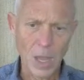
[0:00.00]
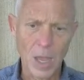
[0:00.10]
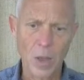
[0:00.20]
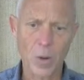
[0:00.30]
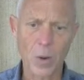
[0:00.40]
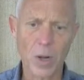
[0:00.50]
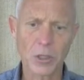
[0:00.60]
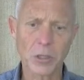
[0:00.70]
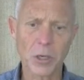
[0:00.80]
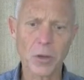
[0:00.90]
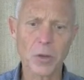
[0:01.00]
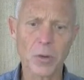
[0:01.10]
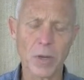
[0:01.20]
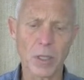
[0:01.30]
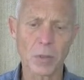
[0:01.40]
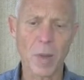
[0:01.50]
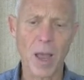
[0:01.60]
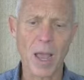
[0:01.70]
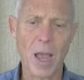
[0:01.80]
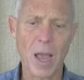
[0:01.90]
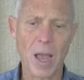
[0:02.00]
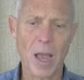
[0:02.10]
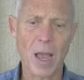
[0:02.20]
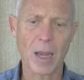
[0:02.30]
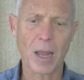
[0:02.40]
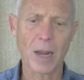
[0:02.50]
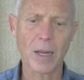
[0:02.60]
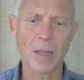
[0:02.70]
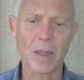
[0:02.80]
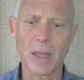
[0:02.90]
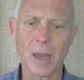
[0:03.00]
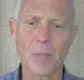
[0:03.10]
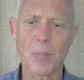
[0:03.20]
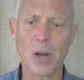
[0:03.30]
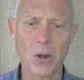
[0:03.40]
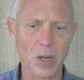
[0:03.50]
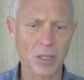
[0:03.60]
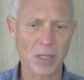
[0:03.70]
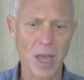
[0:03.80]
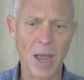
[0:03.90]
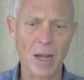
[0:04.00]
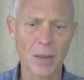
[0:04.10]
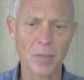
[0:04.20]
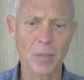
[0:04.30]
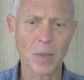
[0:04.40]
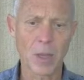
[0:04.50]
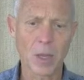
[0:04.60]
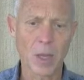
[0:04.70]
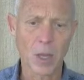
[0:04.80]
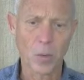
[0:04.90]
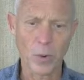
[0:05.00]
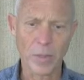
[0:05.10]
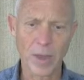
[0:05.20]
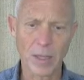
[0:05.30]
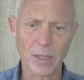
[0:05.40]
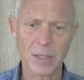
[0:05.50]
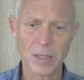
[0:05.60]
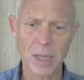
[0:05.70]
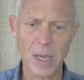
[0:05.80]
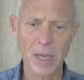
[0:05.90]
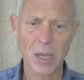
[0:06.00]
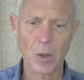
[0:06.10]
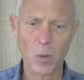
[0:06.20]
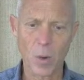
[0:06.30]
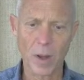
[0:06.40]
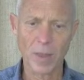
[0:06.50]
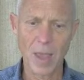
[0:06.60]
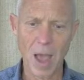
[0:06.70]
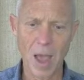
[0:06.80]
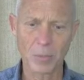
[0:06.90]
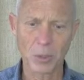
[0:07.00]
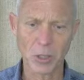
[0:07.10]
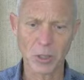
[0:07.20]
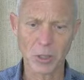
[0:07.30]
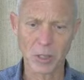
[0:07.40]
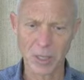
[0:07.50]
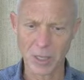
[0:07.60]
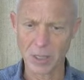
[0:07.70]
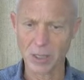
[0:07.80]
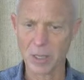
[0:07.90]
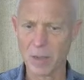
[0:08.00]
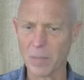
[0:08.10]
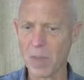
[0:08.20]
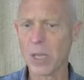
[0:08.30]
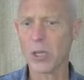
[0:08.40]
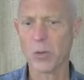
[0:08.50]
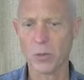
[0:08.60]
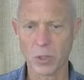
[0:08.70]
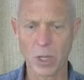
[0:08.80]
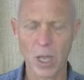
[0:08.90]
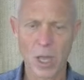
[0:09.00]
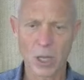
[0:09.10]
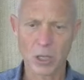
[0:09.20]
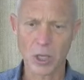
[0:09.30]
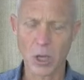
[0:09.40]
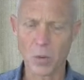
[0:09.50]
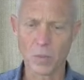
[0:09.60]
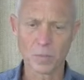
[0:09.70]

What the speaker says: And what I want to show you is by highlighting the appearance item, we then see one of the options is menus. So